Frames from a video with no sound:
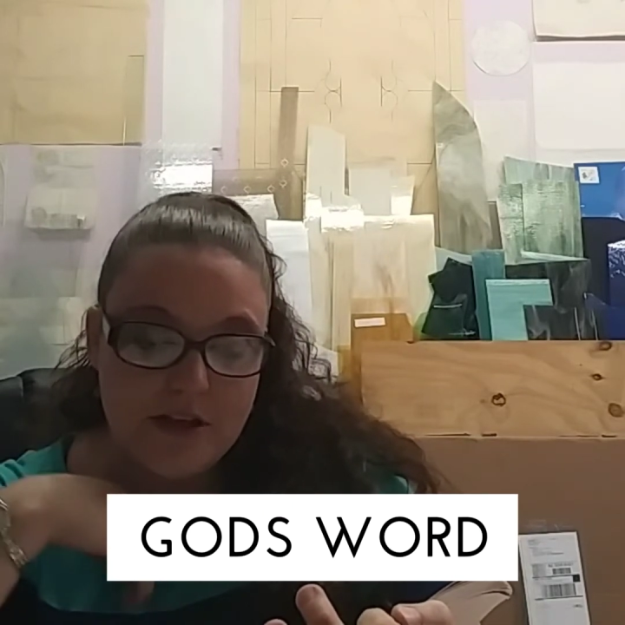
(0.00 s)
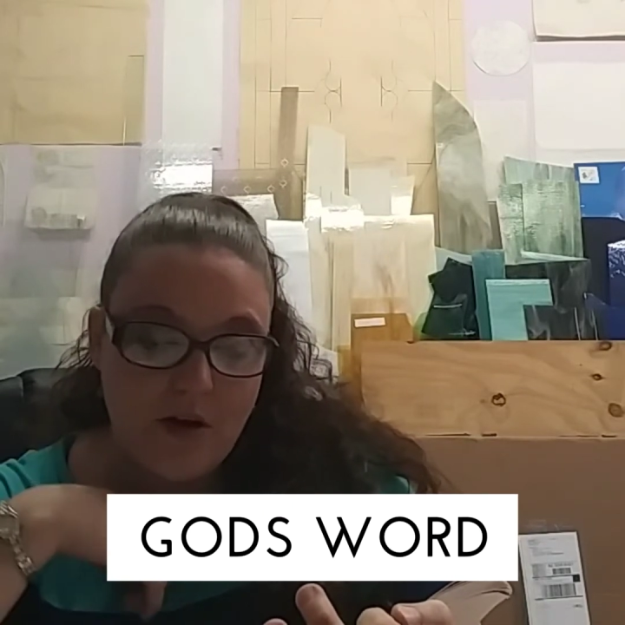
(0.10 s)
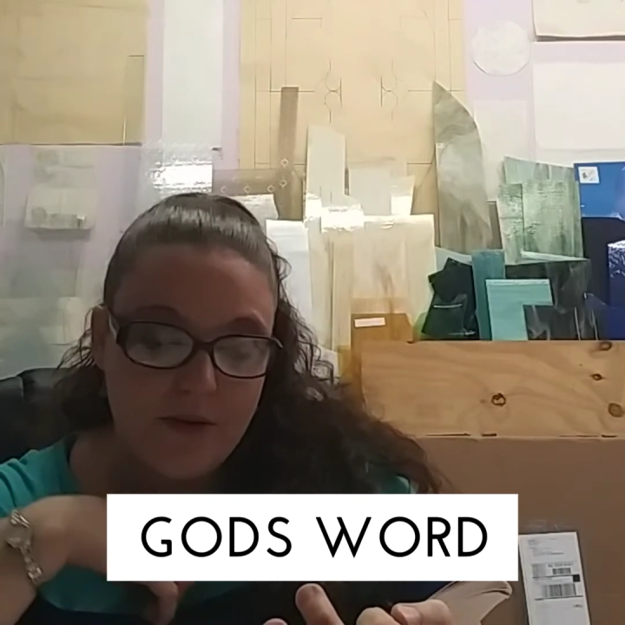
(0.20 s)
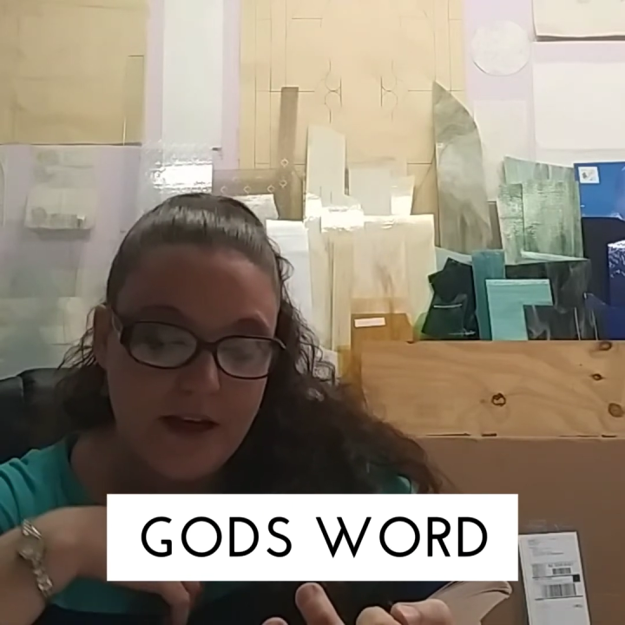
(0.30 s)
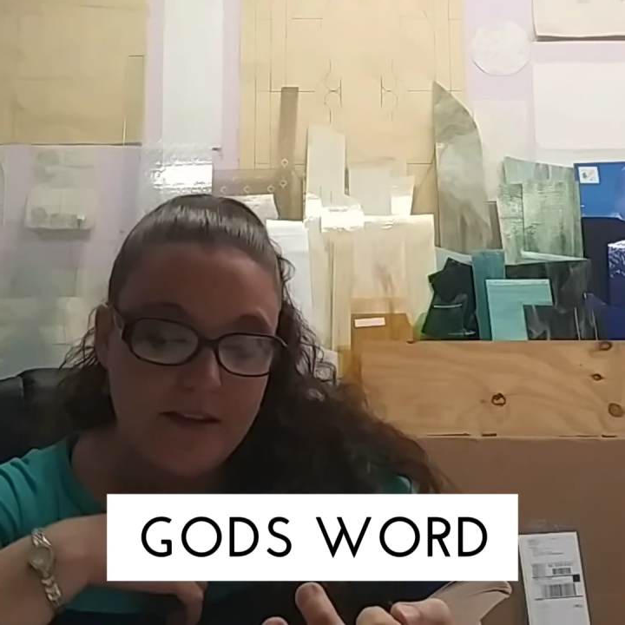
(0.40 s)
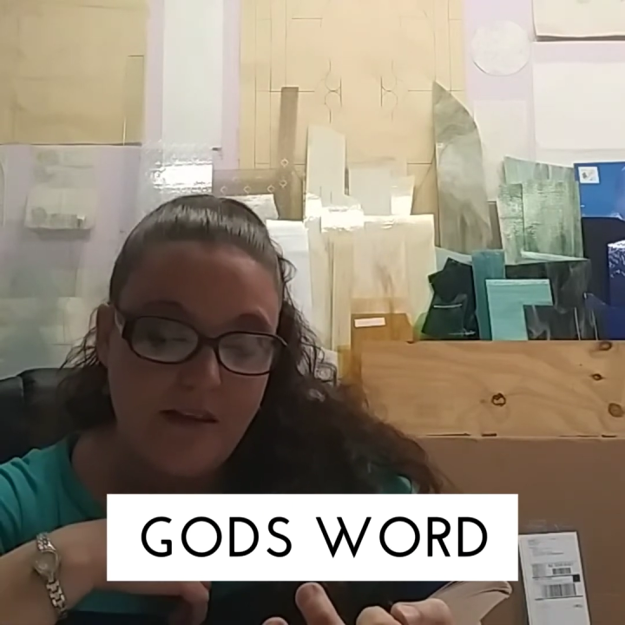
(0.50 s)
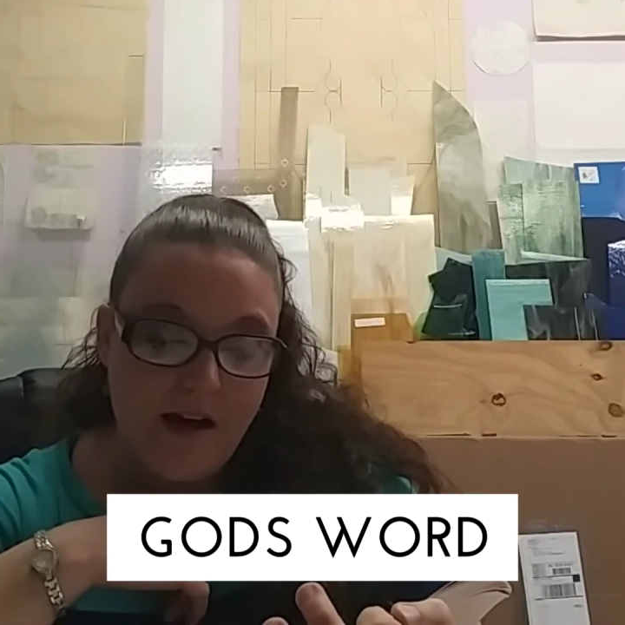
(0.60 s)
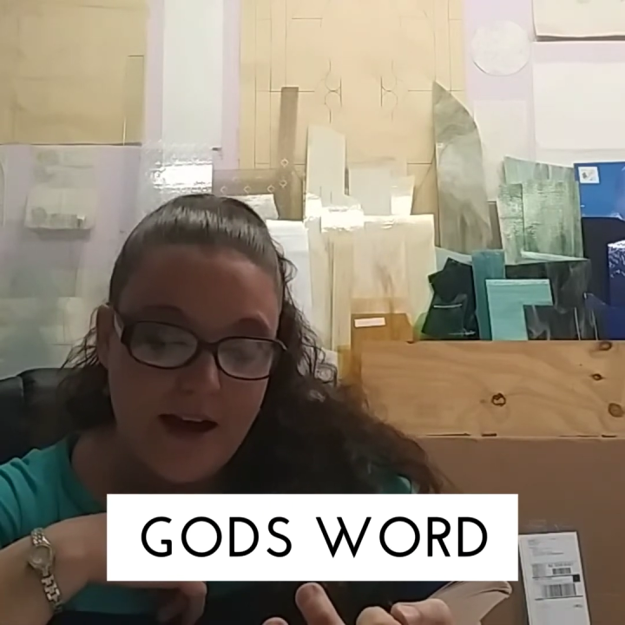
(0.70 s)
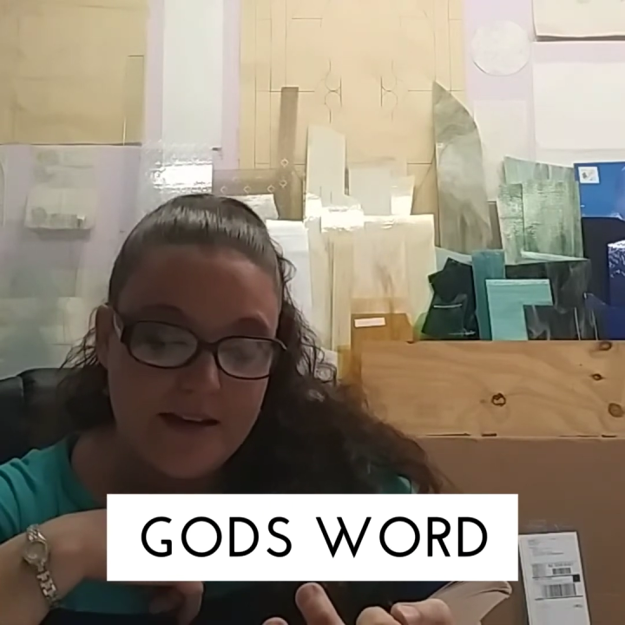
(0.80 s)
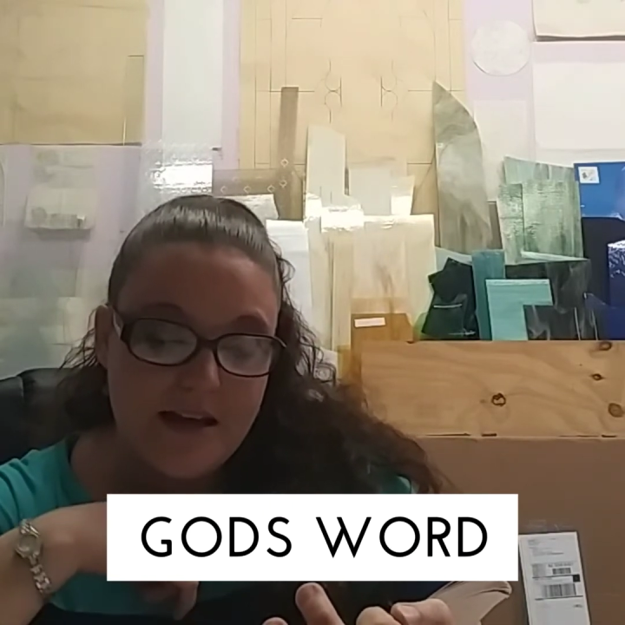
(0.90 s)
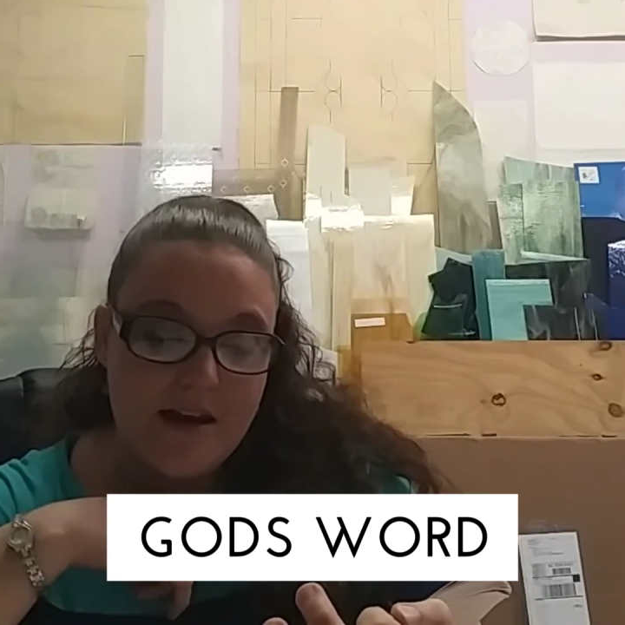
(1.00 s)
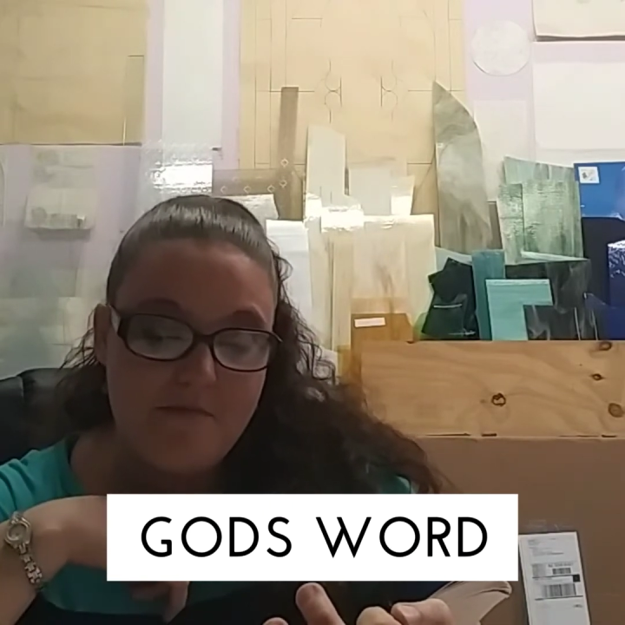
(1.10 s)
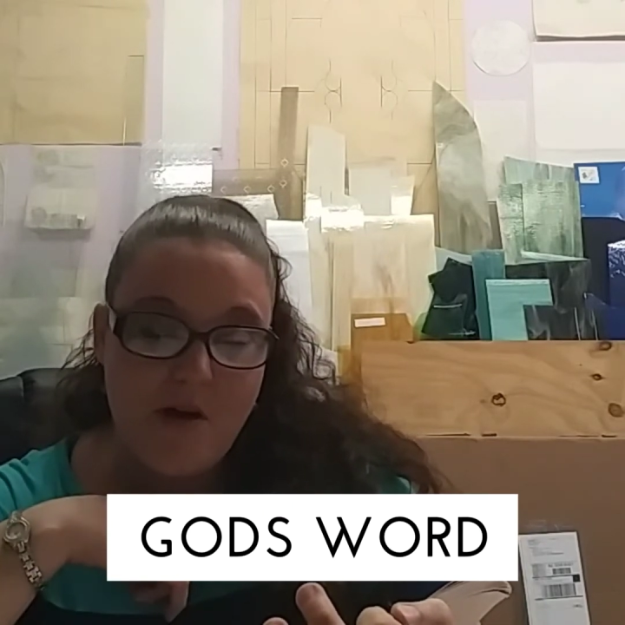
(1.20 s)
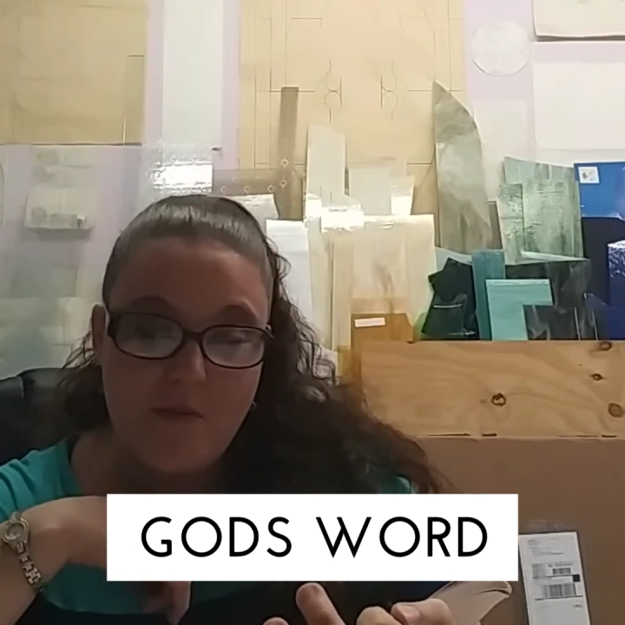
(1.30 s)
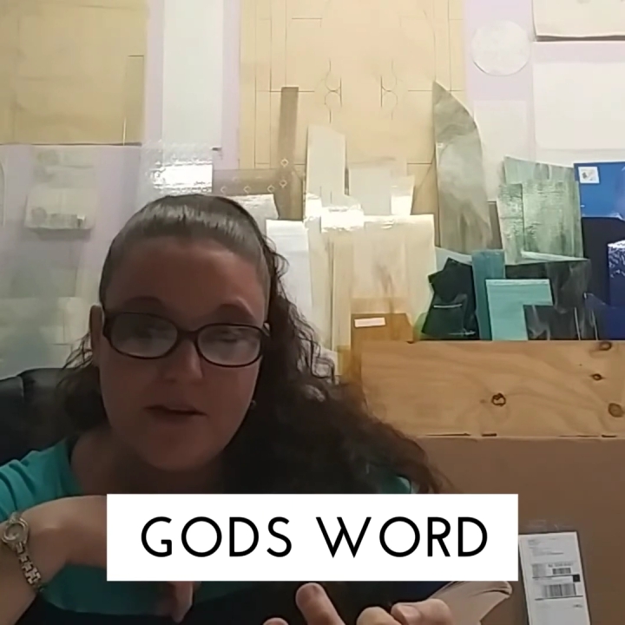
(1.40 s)
only a light and
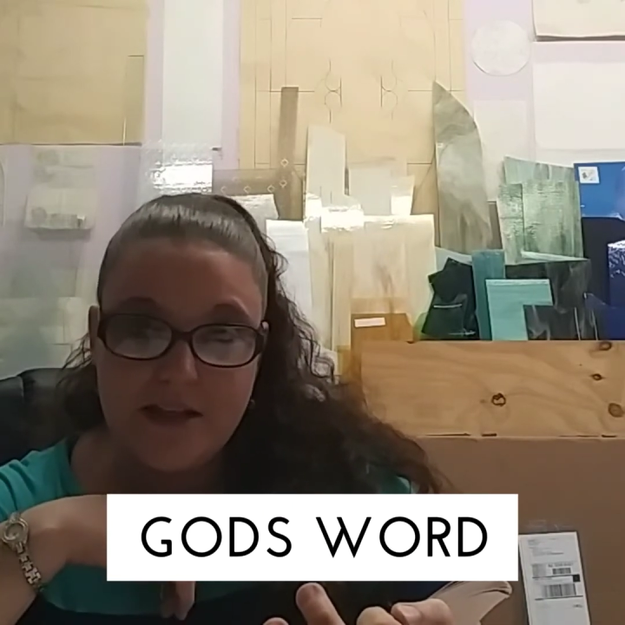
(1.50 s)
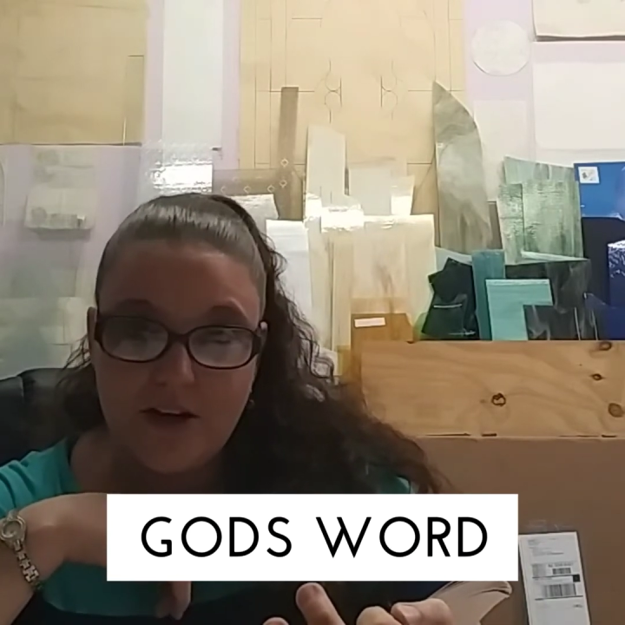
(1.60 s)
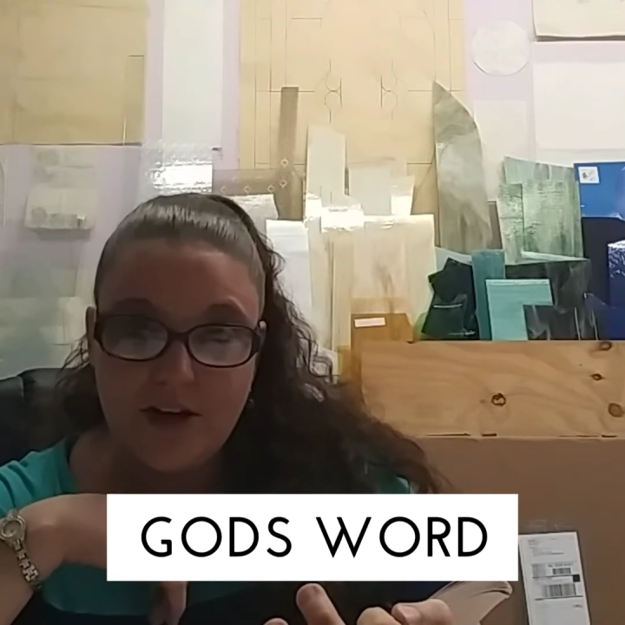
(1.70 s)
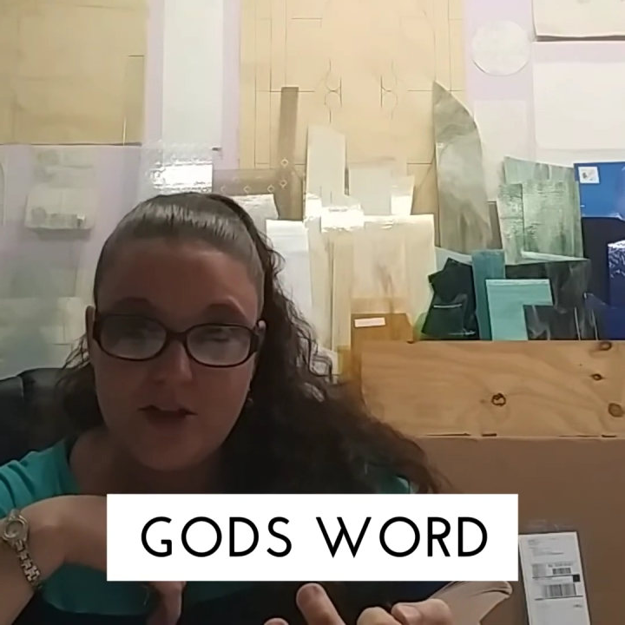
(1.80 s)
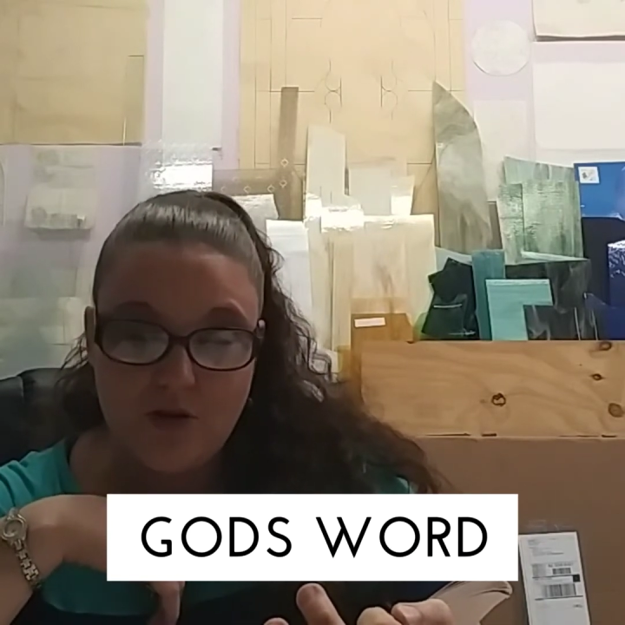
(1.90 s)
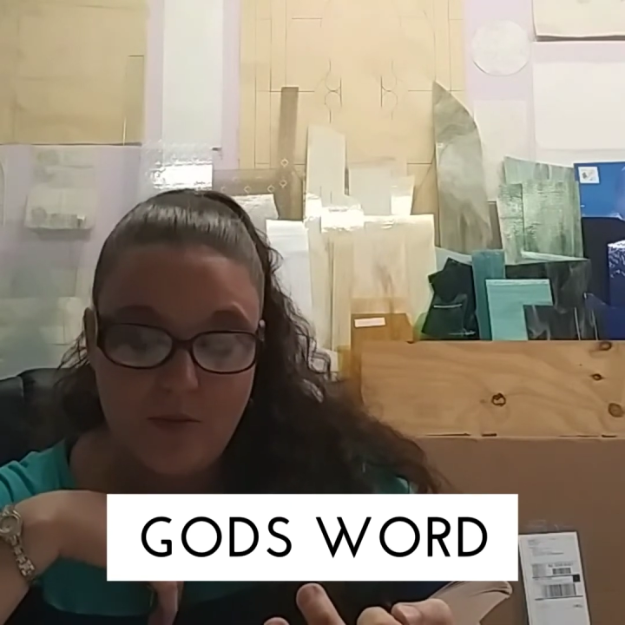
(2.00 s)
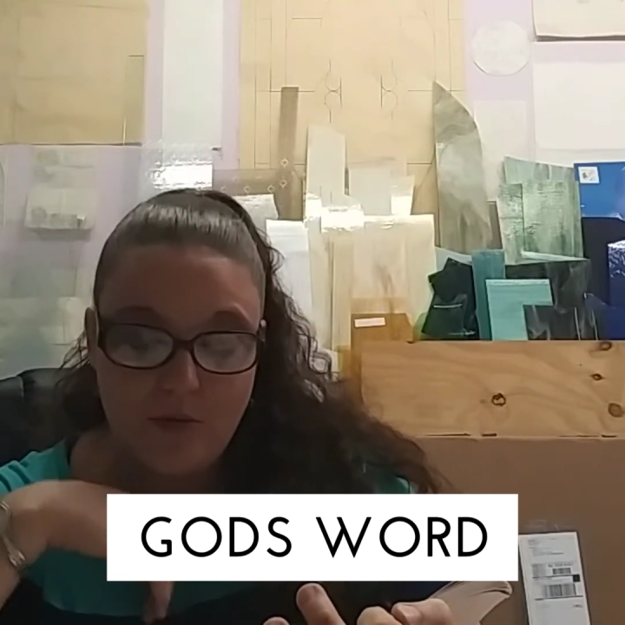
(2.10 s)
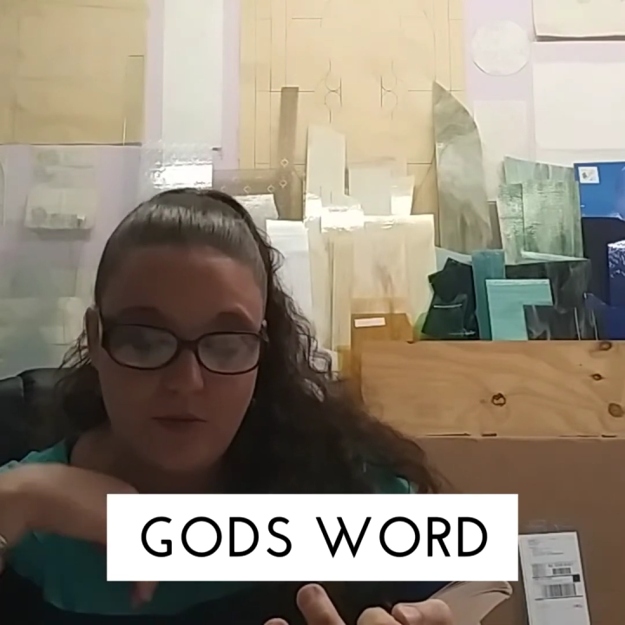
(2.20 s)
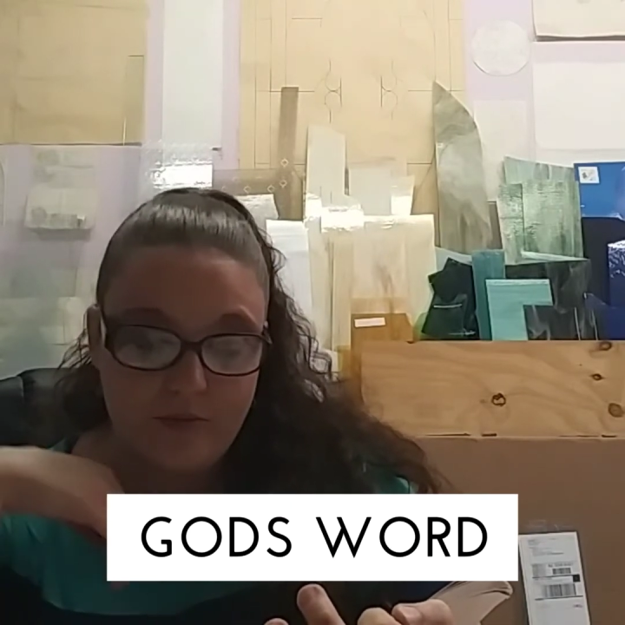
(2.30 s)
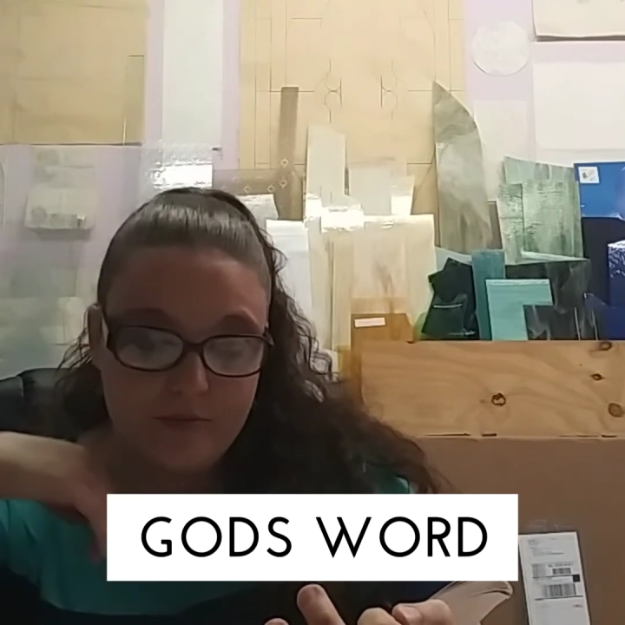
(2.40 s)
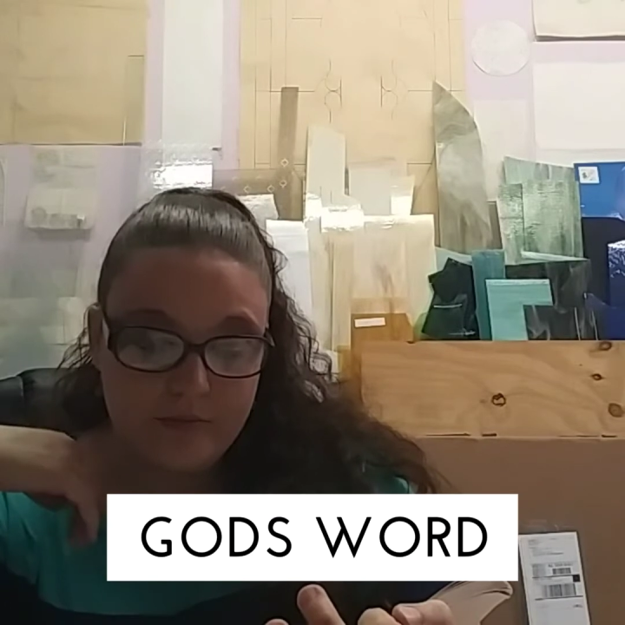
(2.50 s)
momentary trouble.